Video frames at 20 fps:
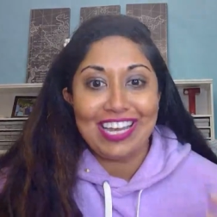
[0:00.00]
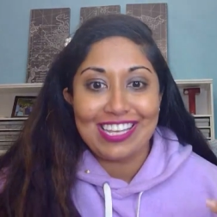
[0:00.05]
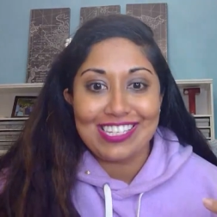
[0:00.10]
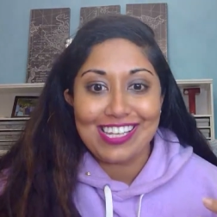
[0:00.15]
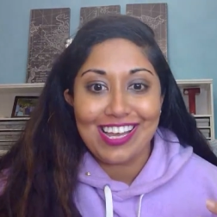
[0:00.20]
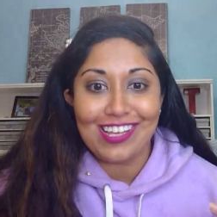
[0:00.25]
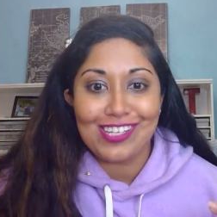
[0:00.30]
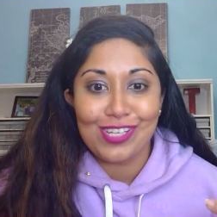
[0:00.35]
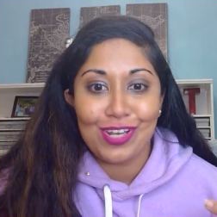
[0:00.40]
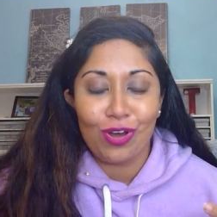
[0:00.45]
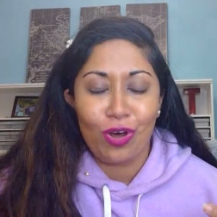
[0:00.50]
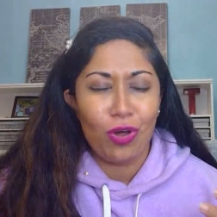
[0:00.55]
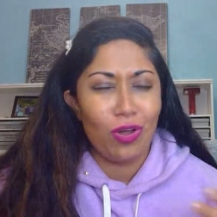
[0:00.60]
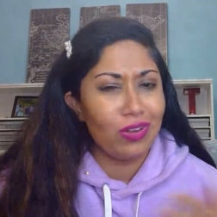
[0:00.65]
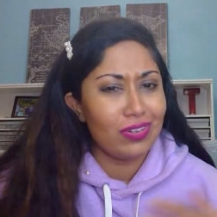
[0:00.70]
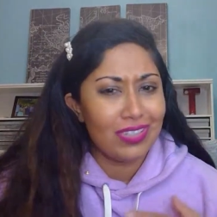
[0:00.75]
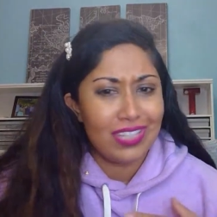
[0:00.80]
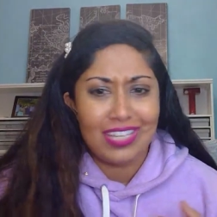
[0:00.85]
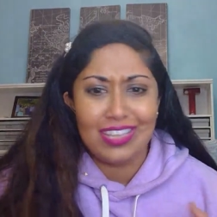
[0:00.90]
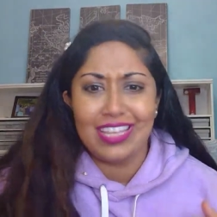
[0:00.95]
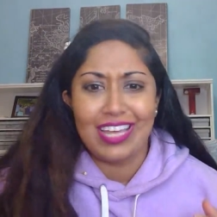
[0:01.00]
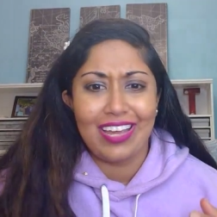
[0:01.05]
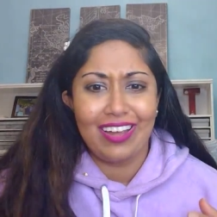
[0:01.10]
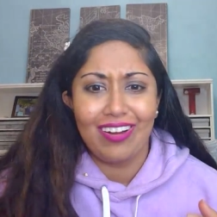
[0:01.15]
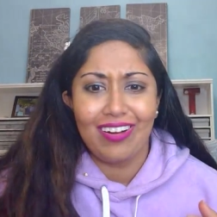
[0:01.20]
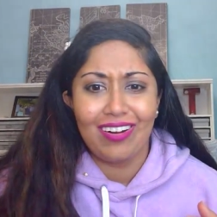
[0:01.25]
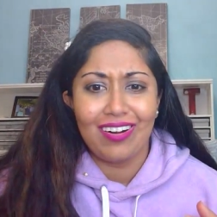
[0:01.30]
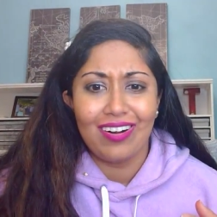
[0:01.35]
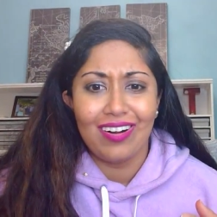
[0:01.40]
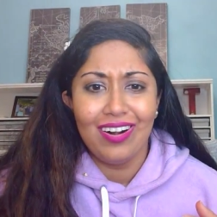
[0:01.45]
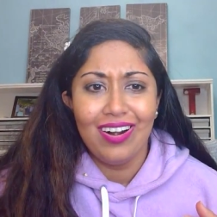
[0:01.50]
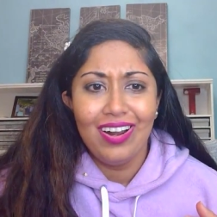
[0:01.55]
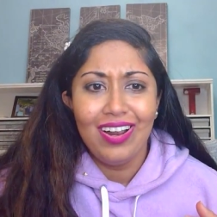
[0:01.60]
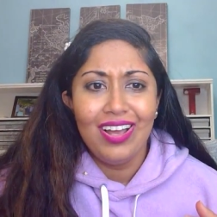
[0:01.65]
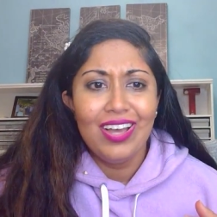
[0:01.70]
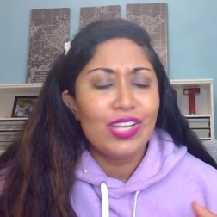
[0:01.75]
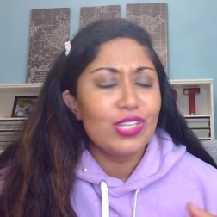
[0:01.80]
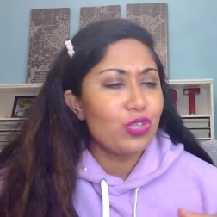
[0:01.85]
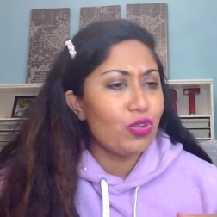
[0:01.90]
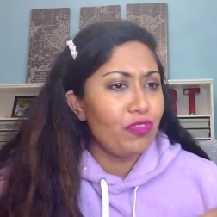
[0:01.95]
SS call than they are.
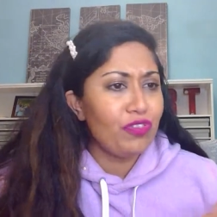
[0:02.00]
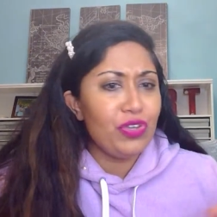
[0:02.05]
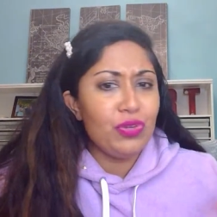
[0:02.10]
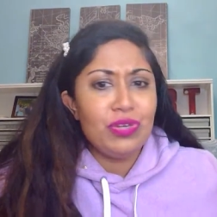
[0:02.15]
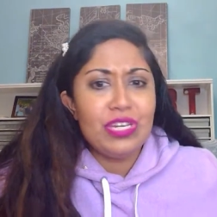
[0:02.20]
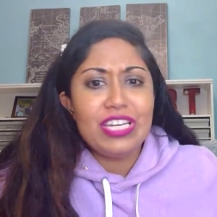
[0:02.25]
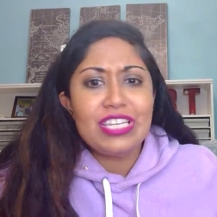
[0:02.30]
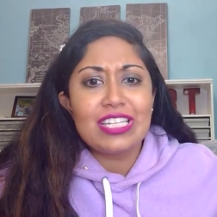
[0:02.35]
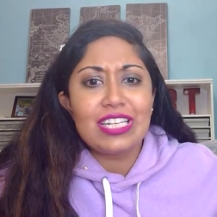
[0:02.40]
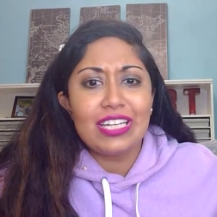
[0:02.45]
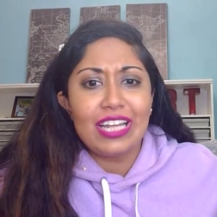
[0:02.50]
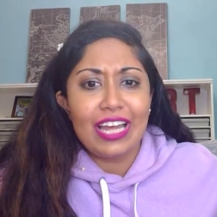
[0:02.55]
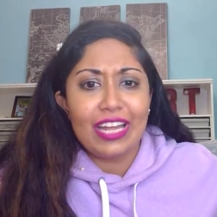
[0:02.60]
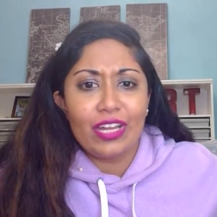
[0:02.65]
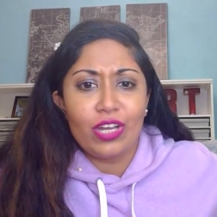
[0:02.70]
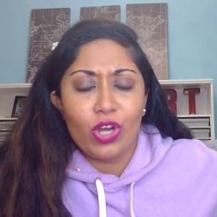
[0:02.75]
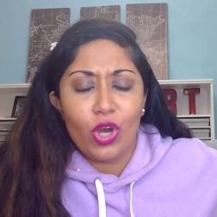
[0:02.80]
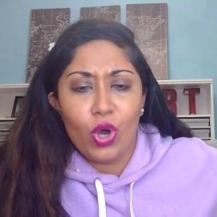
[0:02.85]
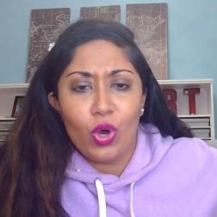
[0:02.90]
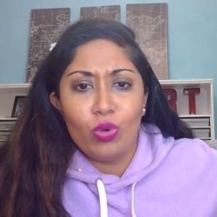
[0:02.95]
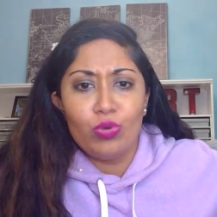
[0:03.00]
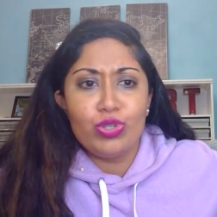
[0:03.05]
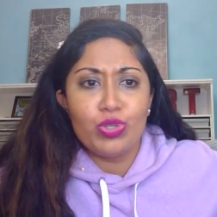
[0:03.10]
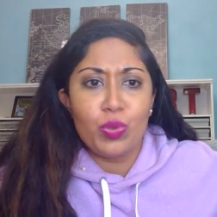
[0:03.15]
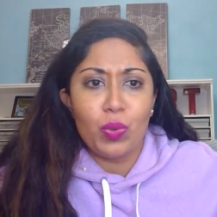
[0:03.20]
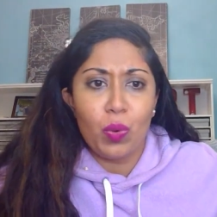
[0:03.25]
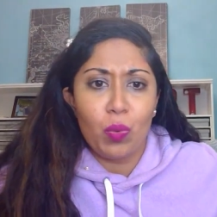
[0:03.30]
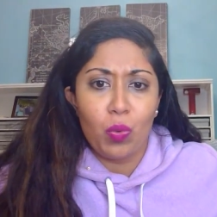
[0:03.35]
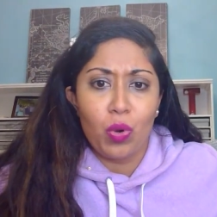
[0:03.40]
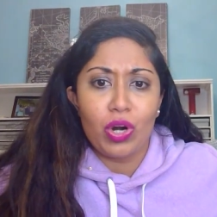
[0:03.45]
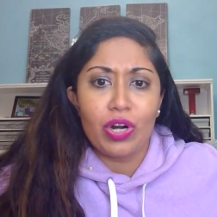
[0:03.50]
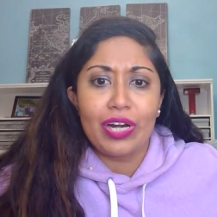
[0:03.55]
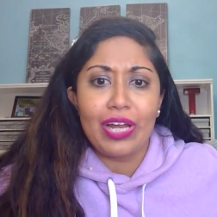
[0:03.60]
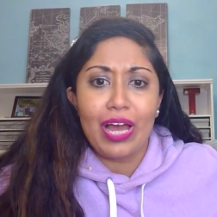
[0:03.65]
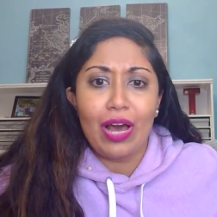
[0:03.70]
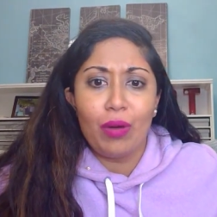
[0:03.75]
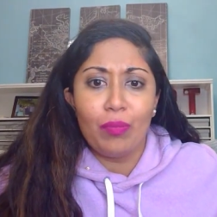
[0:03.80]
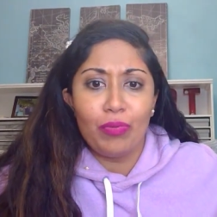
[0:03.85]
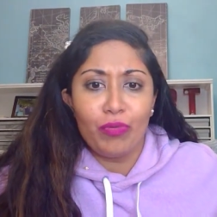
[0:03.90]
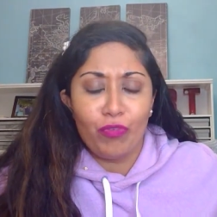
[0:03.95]
So if you need to like go do a
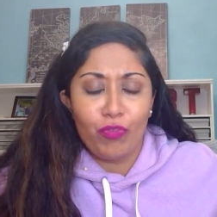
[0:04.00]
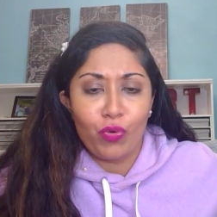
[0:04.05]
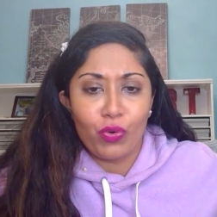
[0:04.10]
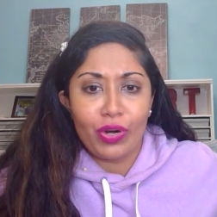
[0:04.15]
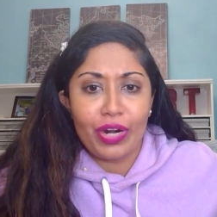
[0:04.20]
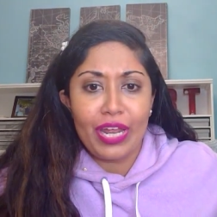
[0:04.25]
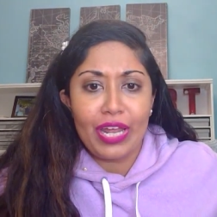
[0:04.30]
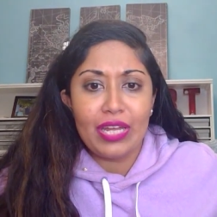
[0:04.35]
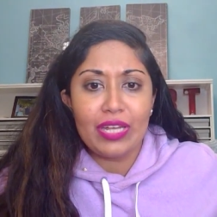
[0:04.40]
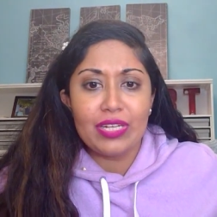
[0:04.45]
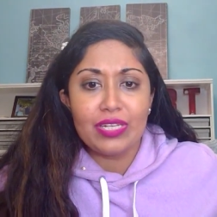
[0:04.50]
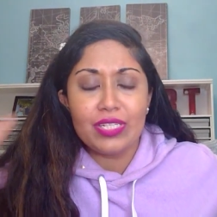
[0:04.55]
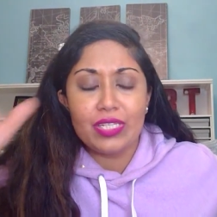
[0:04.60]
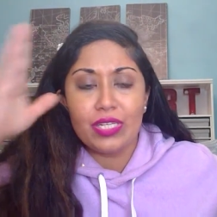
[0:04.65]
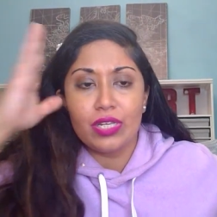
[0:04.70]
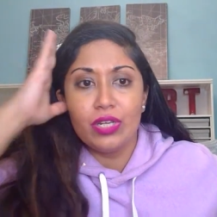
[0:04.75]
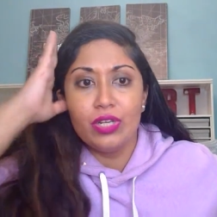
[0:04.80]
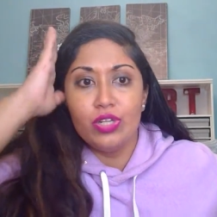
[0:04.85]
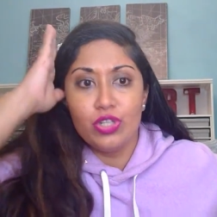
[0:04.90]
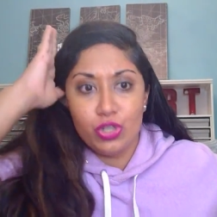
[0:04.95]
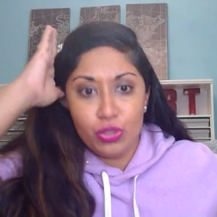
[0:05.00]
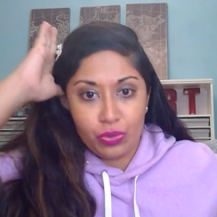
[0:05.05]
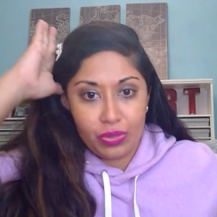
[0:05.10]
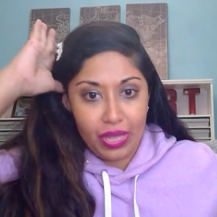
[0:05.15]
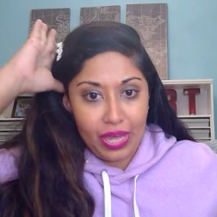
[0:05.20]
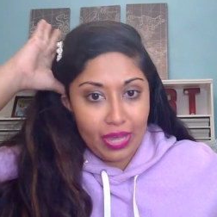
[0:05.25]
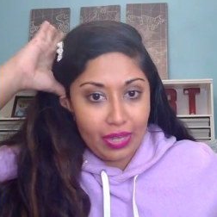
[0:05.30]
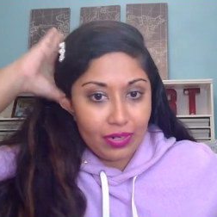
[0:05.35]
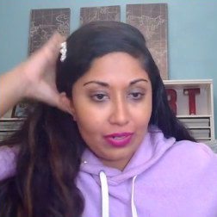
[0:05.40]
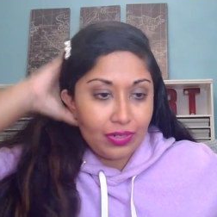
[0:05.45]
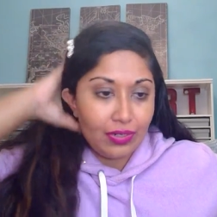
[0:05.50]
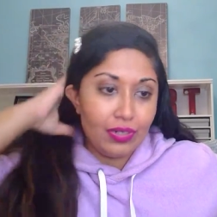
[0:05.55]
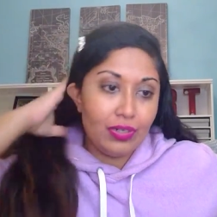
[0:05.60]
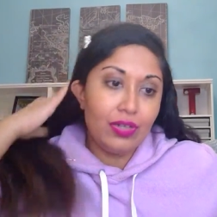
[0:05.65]
workout beforehand, do that.